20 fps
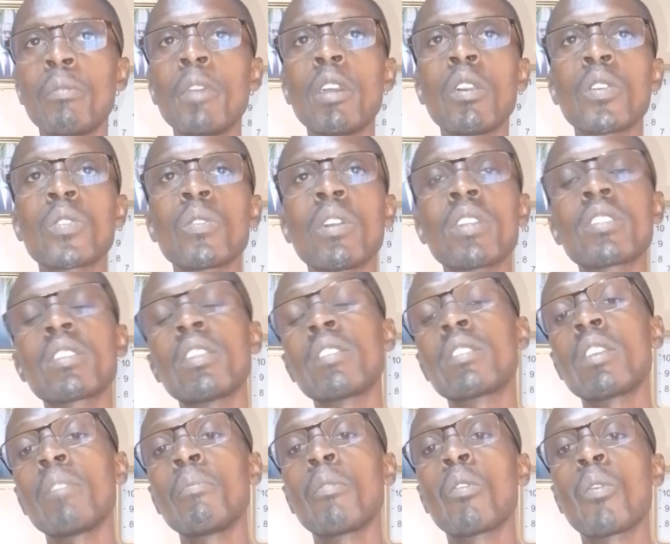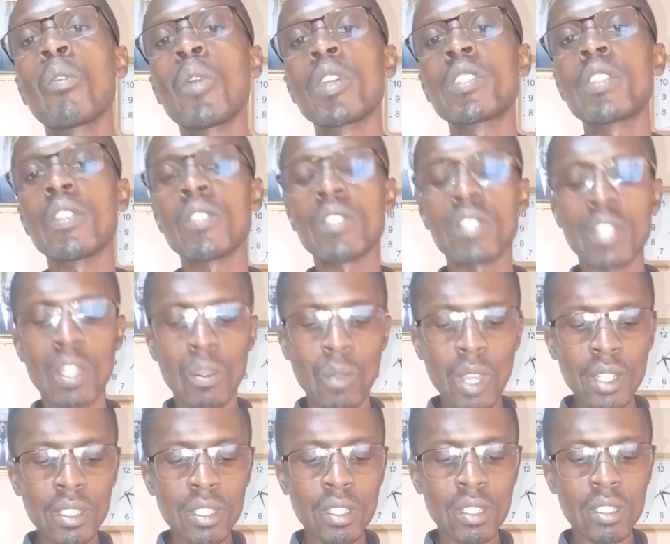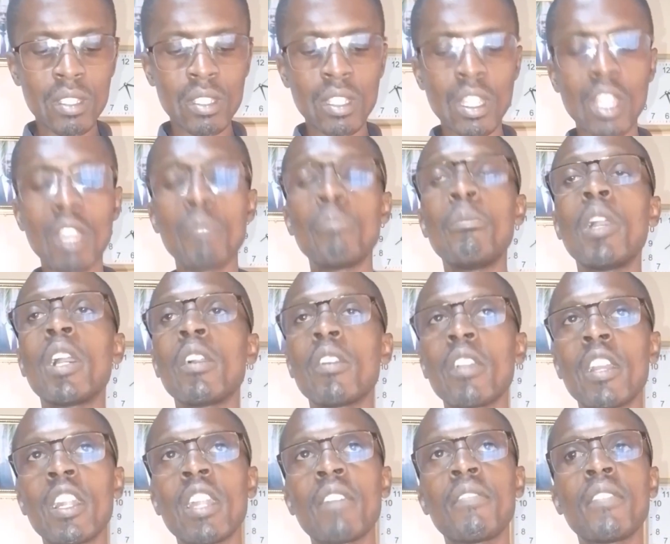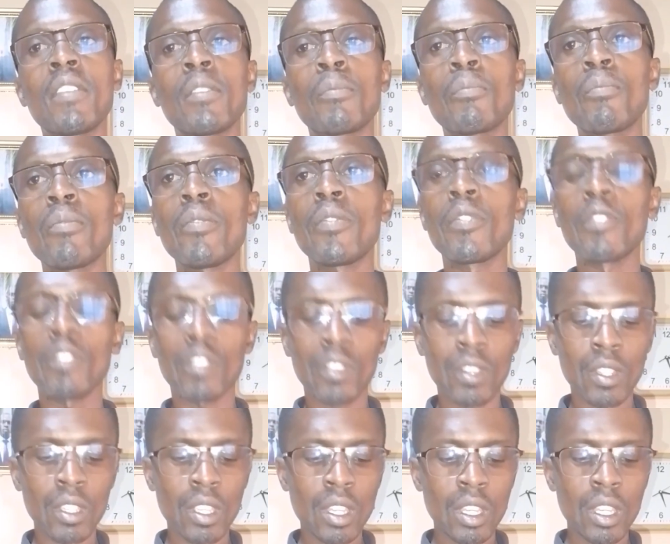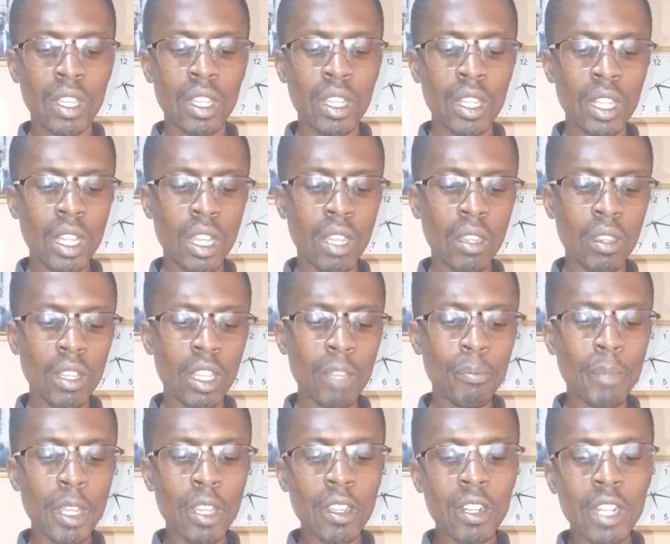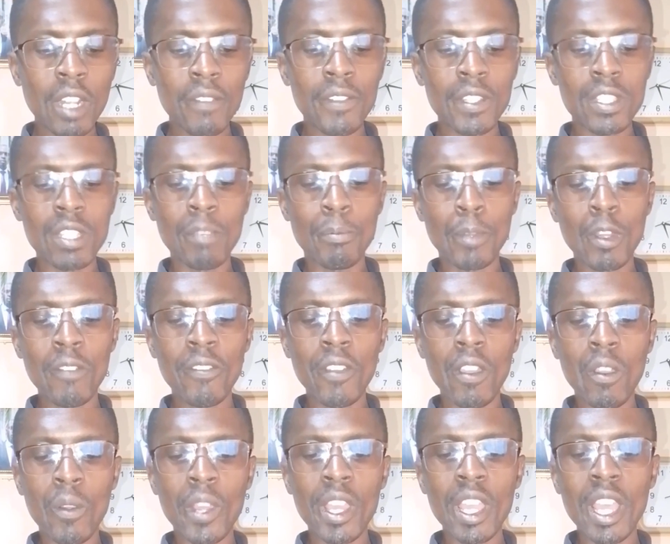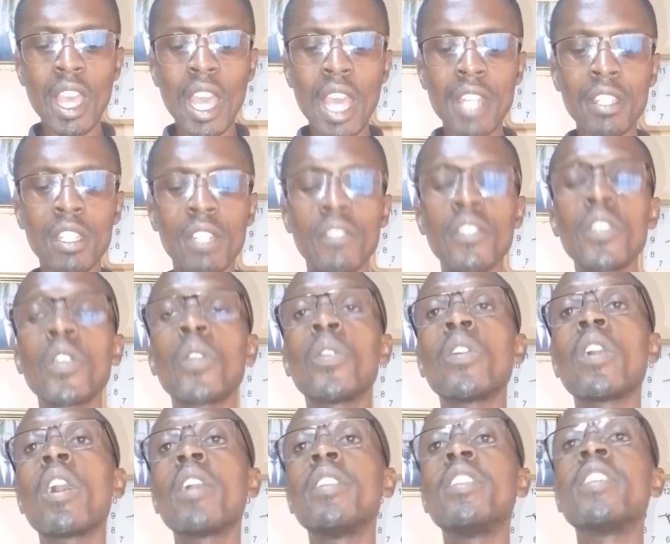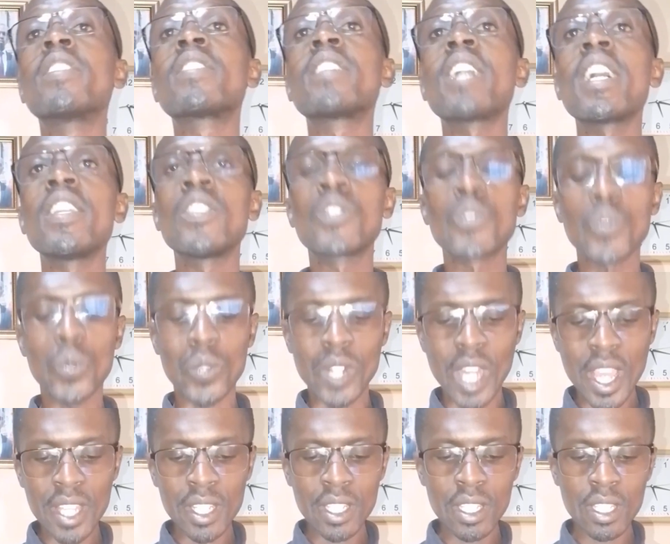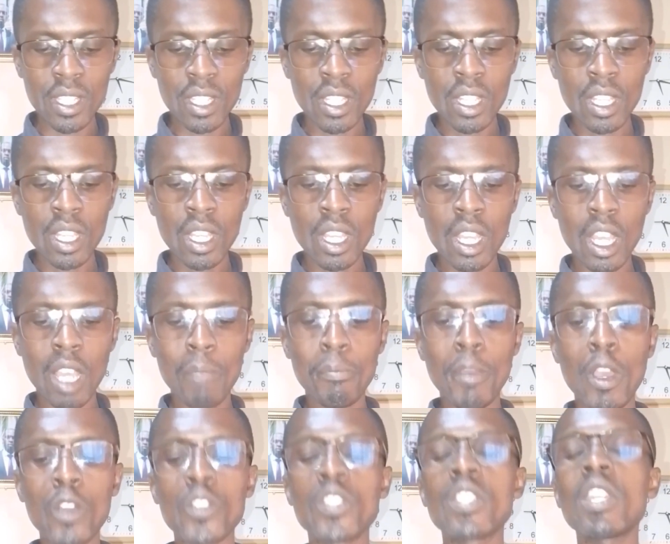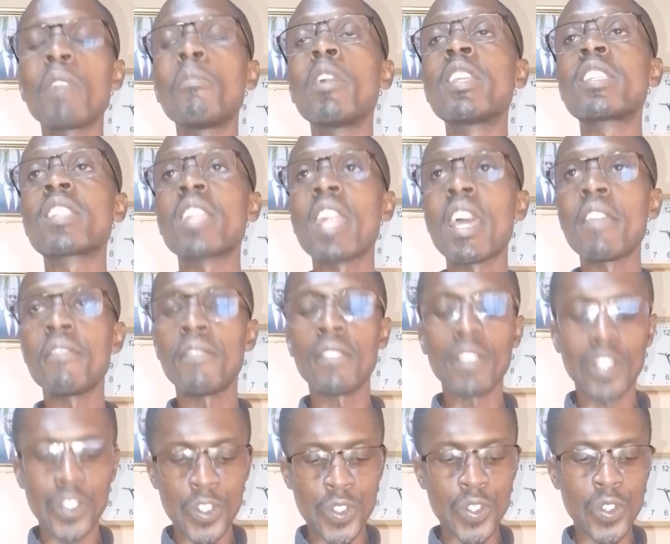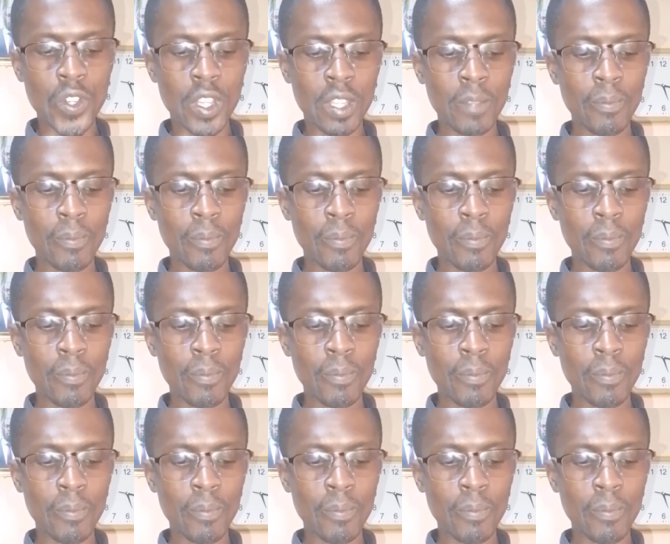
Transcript: may also ask the same question, say, what is a biography? Now, a biography is a profile where an individual decides to write about someone's life history.